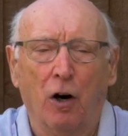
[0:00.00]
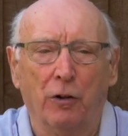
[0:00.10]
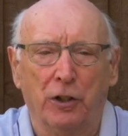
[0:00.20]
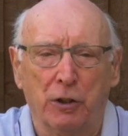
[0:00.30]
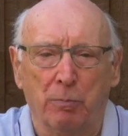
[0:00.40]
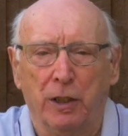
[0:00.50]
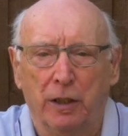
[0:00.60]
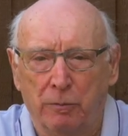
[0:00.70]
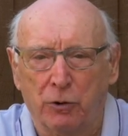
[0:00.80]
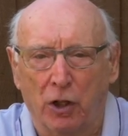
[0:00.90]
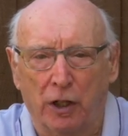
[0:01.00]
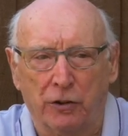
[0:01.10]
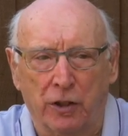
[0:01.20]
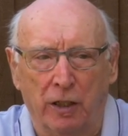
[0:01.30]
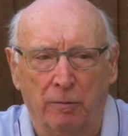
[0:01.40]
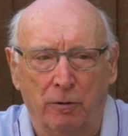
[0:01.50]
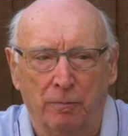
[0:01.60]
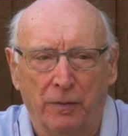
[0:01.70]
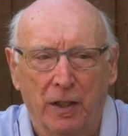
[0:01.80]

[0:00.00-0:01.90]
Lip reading: on this medium-sized table.